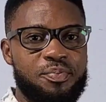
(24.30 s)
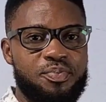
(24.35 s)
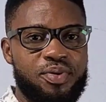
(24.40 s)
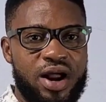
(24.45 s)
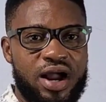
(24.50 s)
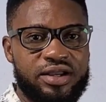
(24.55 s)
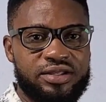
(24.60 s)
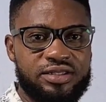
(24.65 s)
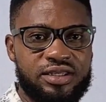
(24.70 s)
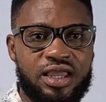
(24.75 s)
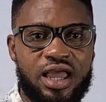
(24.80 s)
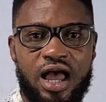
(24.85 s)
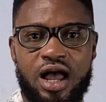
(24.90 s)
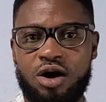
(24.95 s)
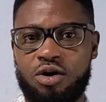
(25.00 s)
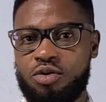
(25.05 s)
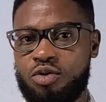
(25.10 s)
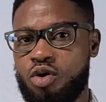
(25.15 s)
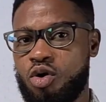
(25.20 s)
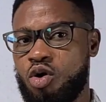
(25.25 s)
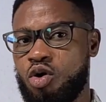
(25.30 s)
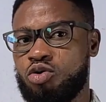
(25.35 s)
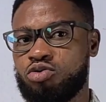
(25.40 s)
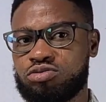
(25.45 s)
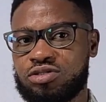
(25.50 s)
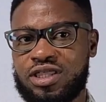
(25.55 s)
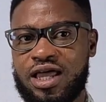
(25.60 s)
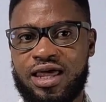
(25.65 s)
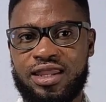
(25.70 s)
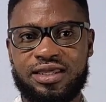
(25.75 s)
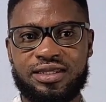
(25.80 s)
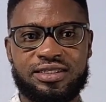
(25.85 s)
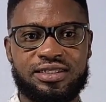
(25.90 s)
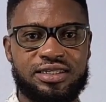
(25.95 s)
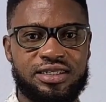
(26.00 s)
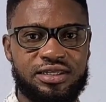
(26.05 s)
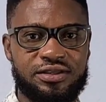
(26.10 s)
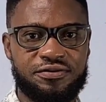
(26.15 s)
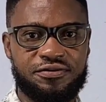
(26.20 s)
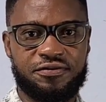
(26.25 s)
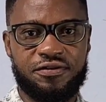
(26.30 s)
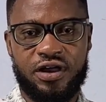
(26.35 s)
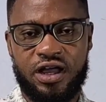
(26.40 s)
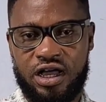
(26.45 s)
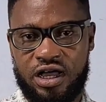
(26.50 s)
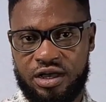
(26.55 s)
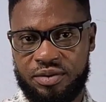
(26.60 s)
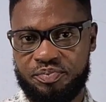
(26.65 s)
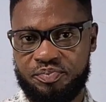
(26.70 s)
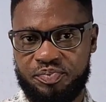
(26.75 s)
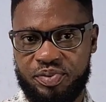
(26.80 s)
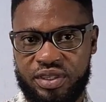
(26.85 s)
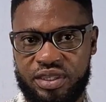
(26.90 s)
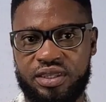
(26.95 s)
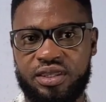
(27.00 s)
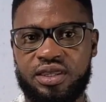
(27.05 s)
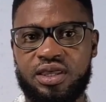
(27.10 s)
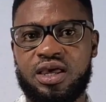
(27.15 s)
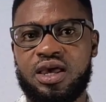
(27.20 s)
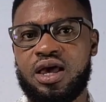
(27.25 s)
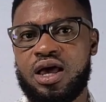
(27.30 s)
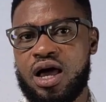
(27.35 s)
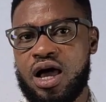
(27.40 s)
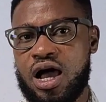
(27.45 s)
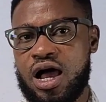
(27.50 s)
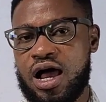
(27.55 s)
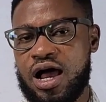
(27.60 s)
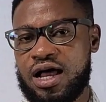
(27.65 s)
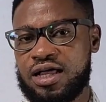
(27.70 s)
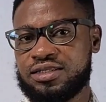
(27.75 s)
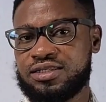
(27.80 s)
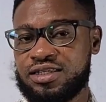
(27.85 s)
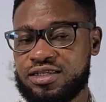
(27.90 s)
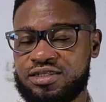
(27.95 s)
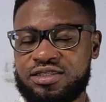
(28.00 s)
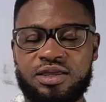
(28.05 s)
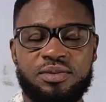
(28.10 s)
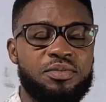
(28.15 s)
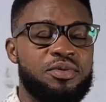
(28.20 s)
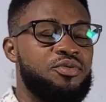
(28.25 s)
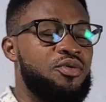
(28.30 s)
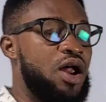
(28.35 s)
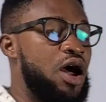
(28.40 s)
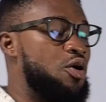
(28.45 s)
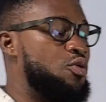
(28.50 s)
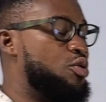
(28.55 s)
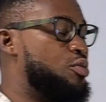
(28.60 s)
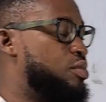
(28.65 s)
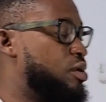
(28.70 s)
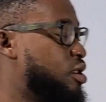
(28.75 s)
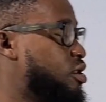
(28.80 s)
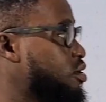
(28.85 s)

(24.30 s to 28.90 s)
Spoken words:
practical alternative B. This time around, we'll be